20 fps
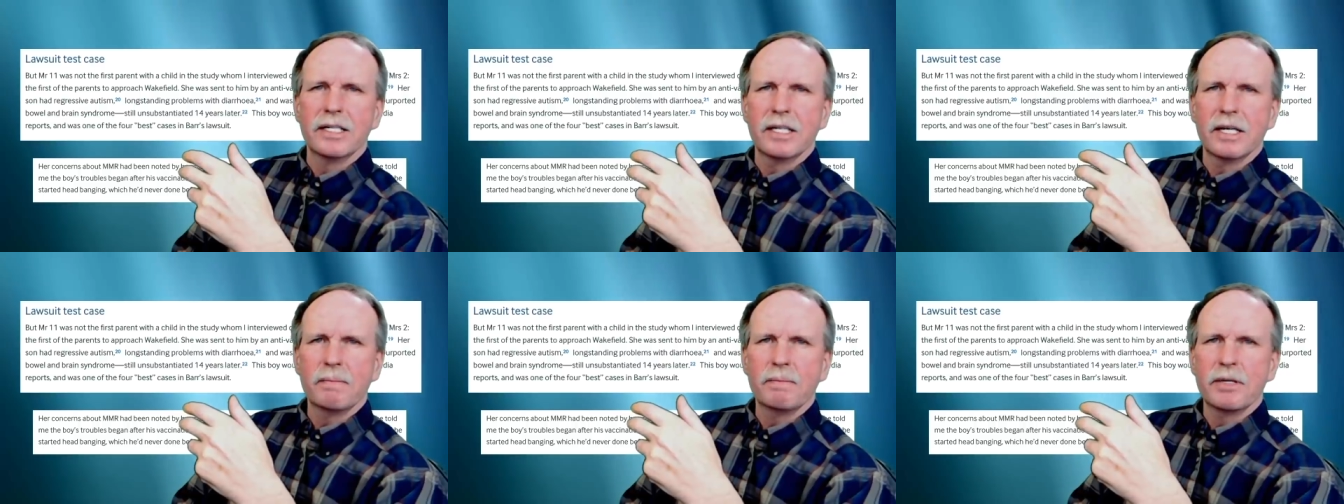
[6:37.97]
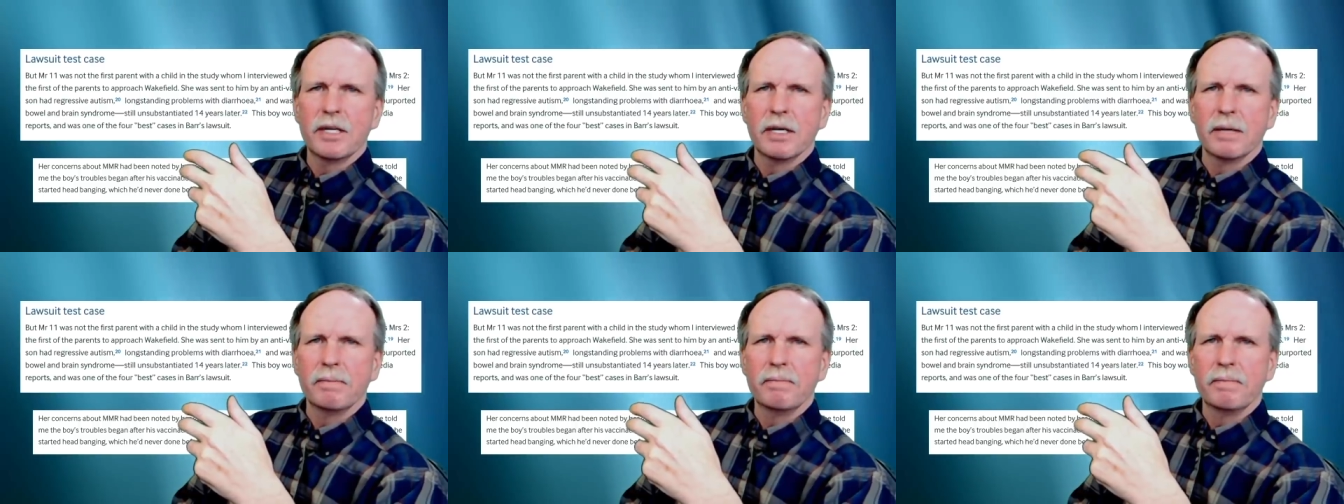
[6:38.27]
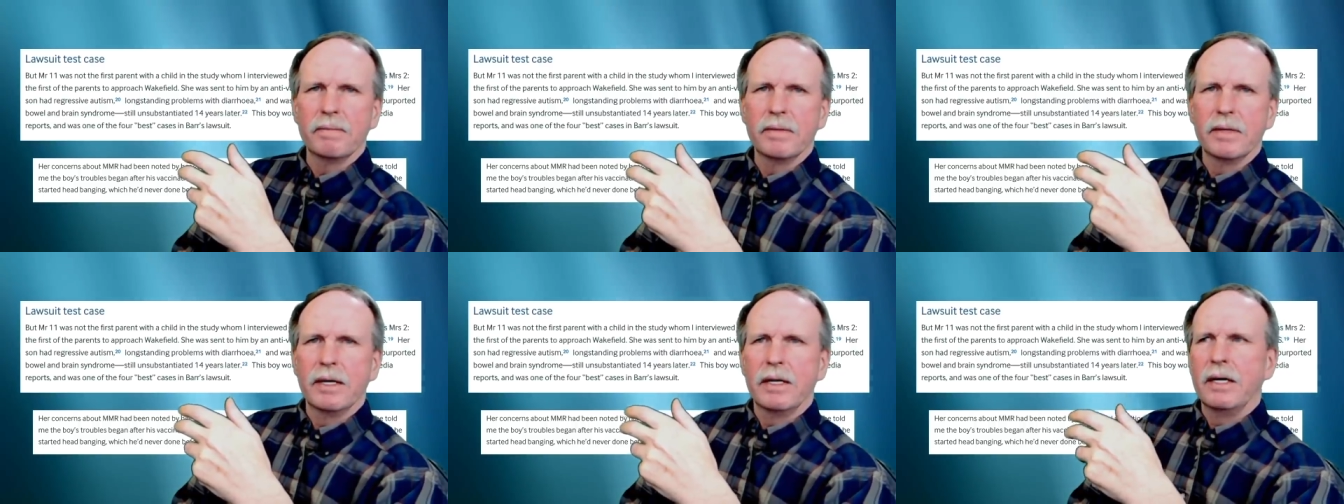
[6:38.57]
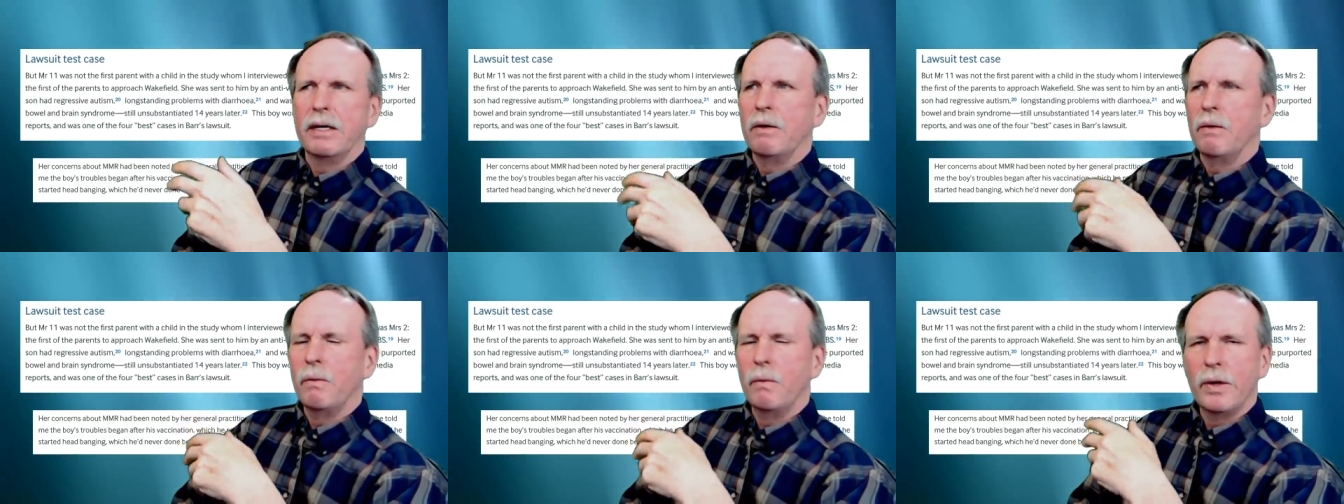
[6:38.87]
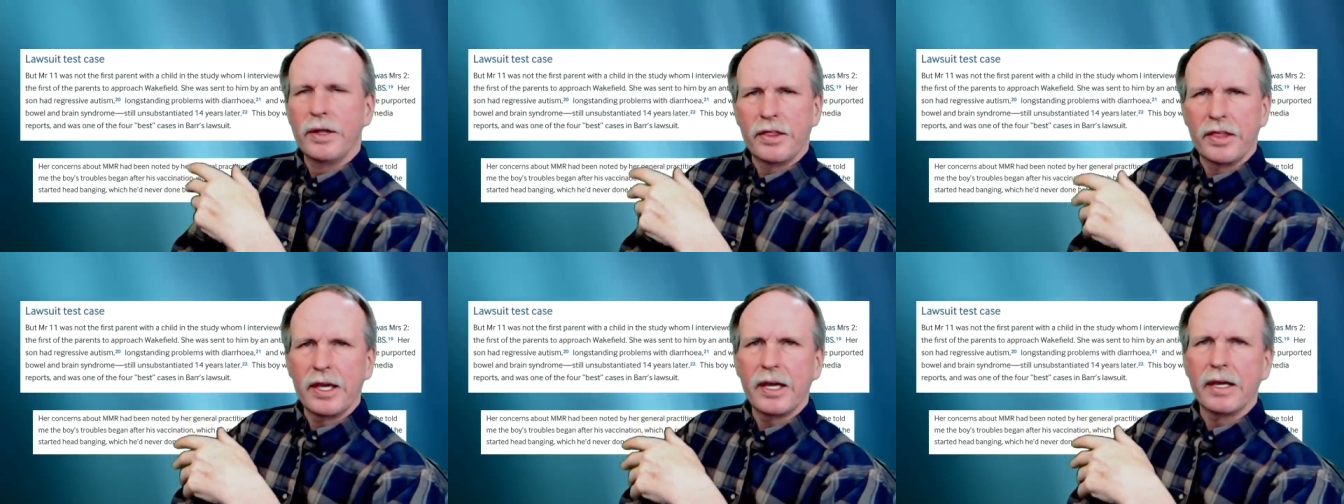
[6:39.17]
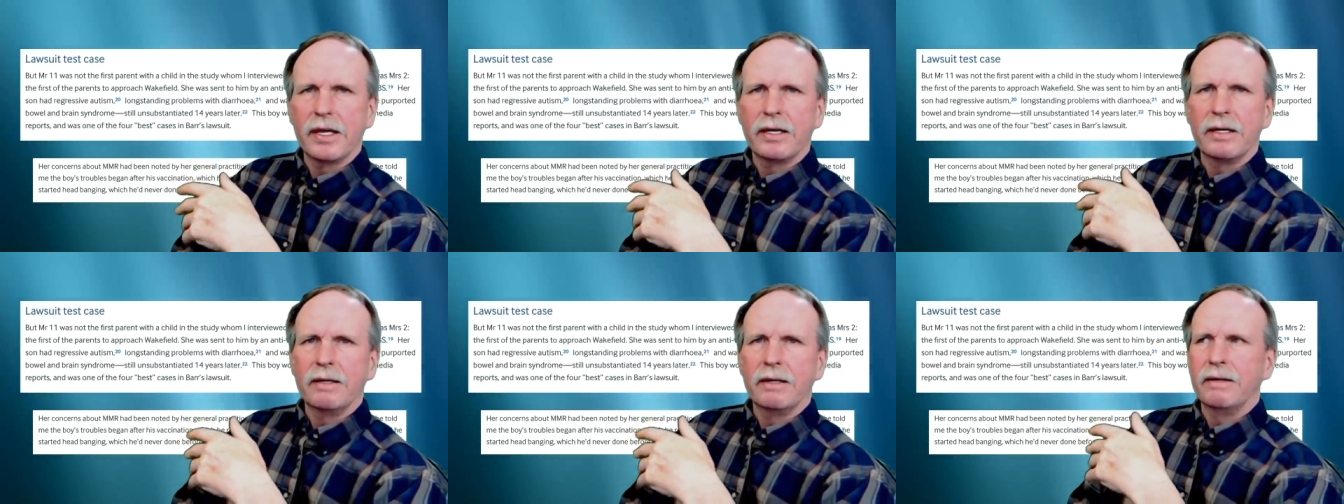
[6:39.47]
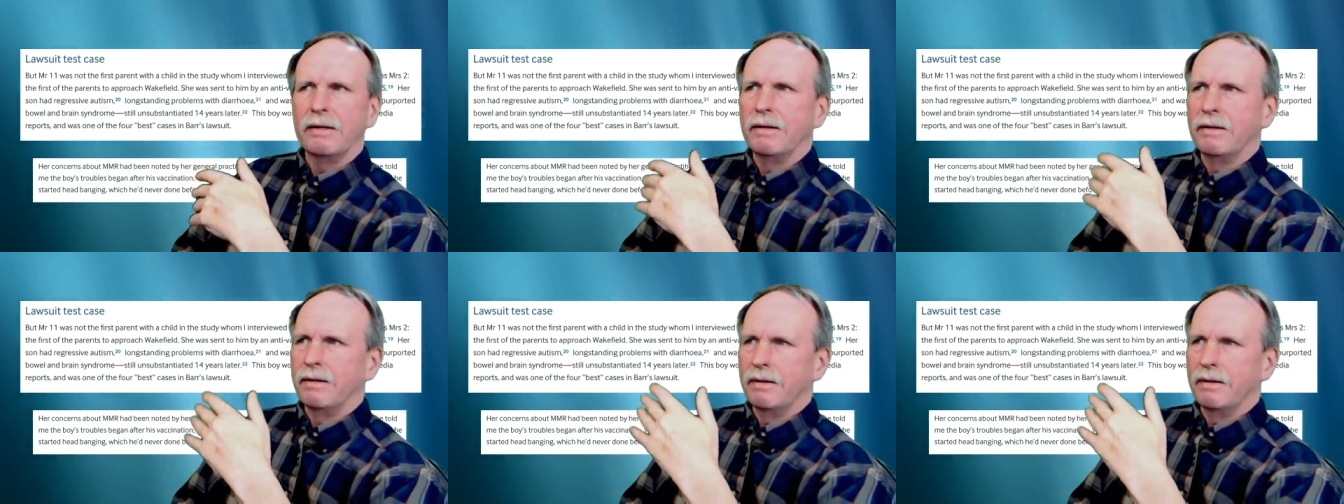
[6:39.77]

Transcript: symptom within